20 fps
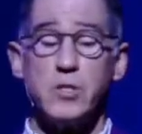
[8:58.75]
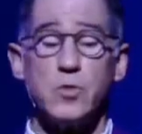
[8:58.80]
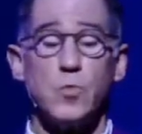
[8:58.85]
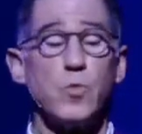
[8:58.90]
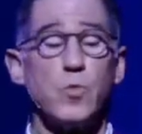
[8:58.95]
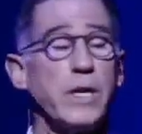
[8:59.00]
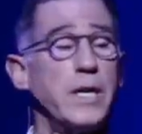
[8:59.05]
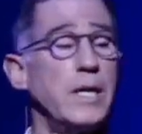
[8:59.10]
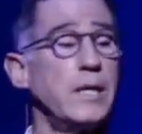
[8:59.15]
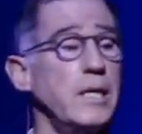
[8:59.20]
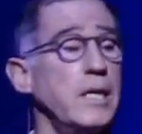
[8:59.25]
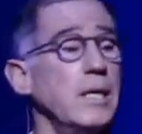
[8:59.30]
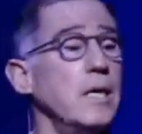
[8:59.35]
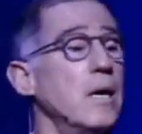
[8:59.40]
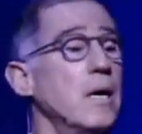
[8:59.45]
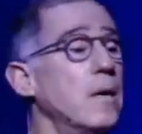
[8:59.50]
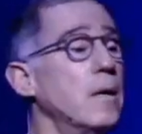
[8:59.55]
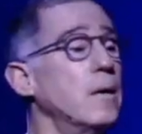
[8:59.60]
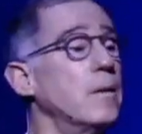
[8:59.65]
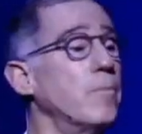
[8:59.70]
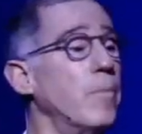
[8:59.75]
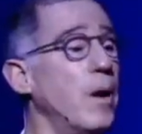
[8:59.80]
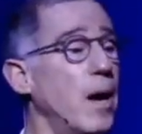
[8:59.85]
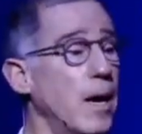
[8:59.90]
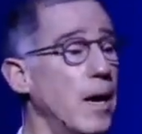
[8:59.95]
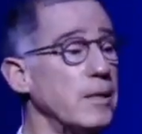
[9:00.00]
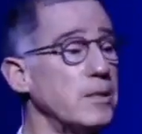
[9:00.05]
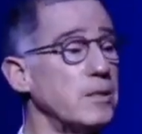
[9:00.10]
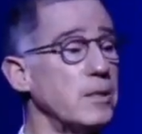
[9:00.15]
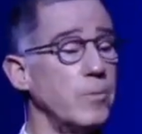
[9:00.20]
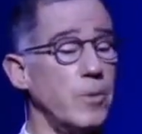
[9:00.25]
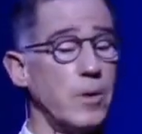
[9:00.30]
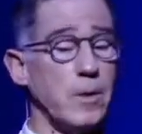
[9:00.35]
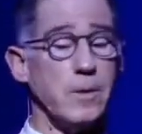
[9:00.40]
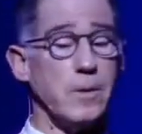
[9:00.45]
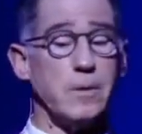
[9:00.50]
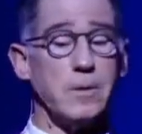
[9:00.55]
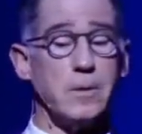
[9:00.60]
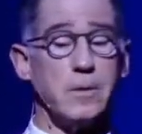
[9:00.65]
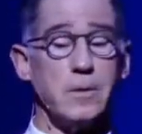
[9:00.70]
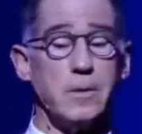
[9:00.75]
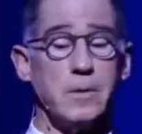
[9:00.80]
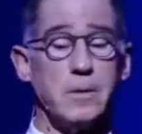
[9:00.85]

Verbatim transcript: is really possible?